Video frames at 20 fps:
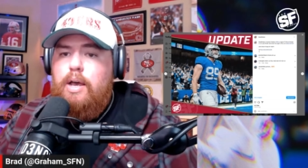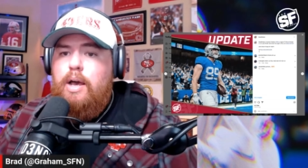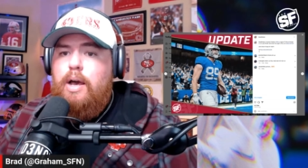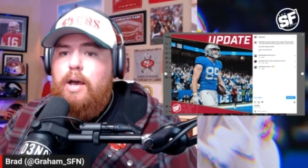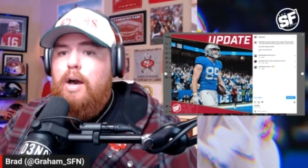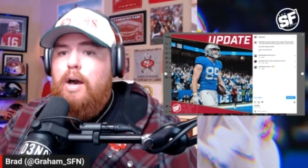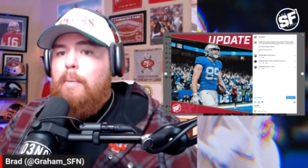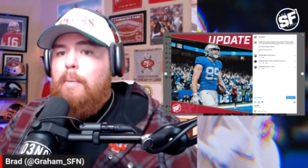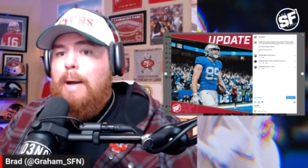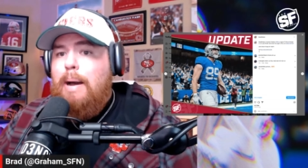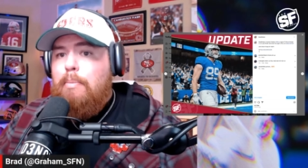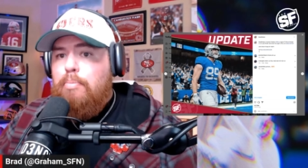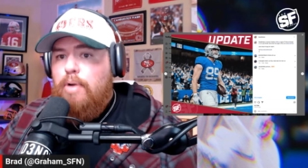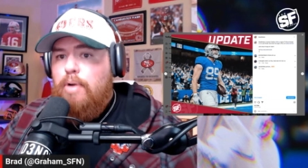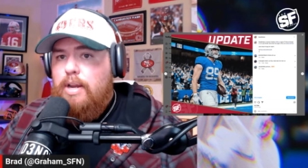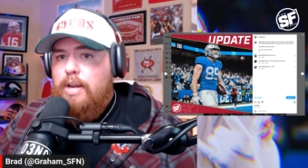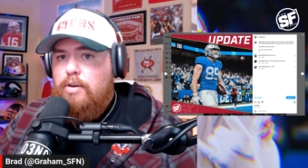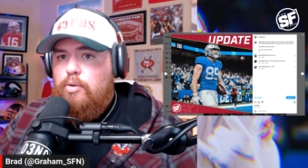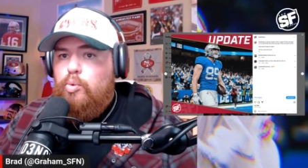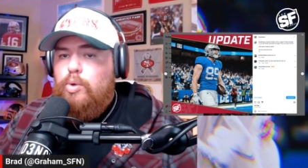about
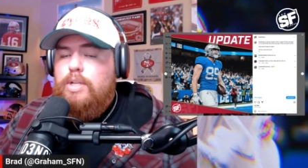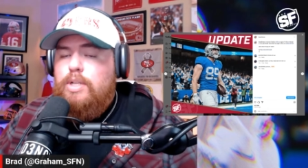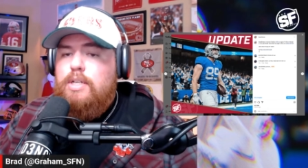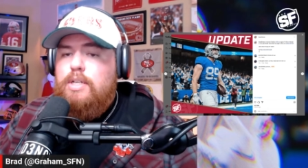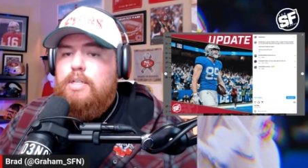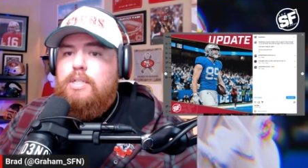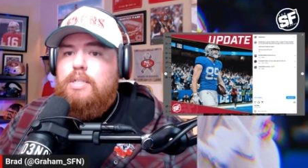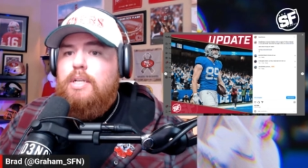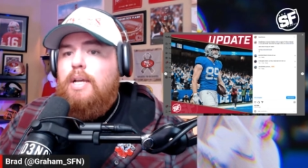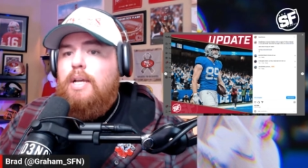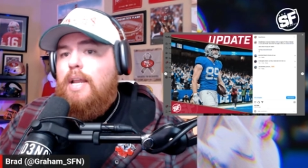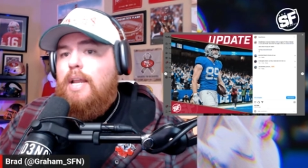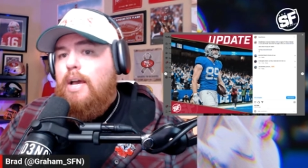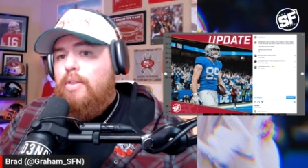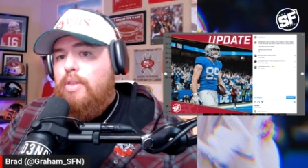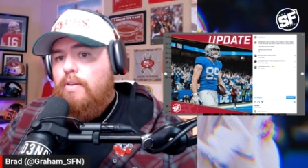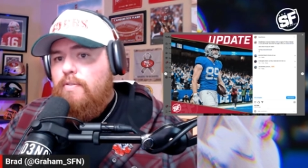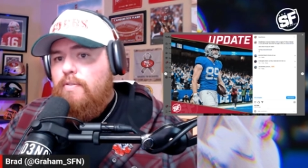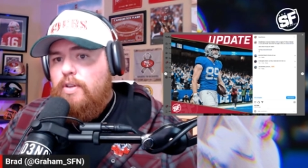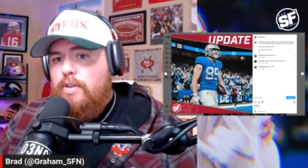Brayden Willis and how
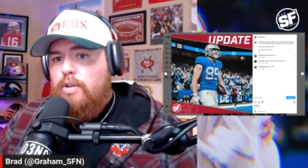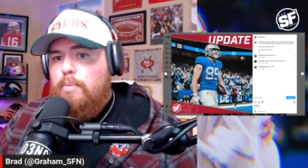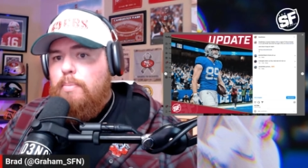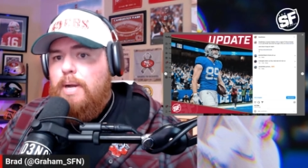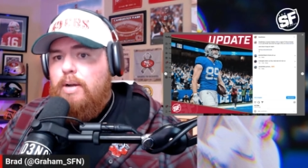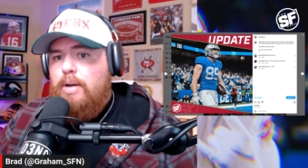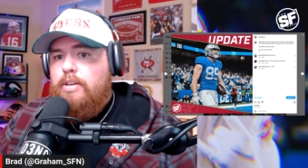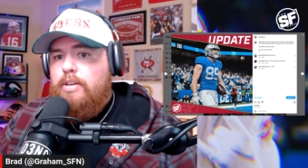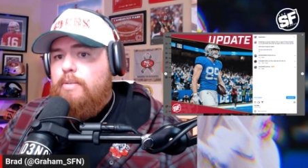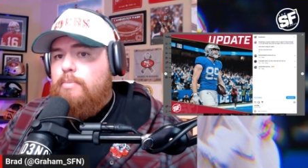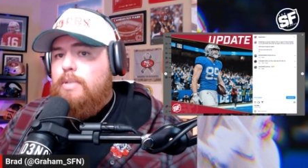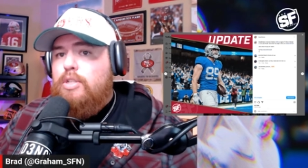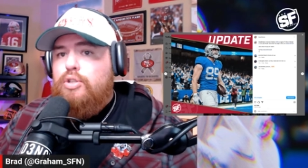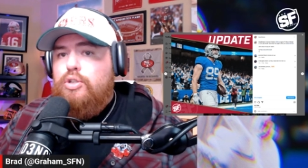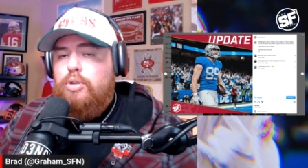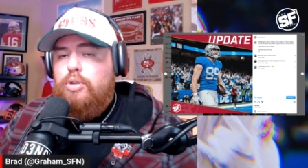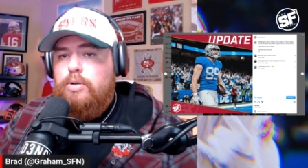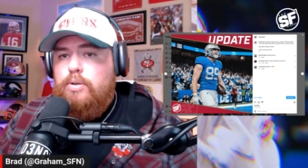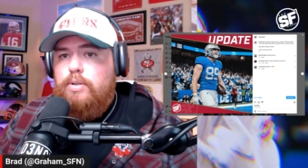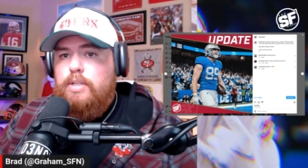they feel about him
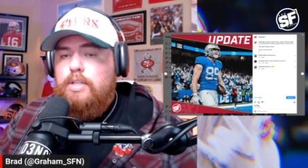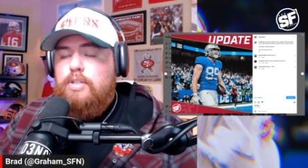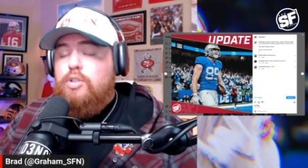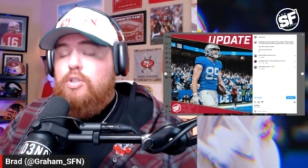internally.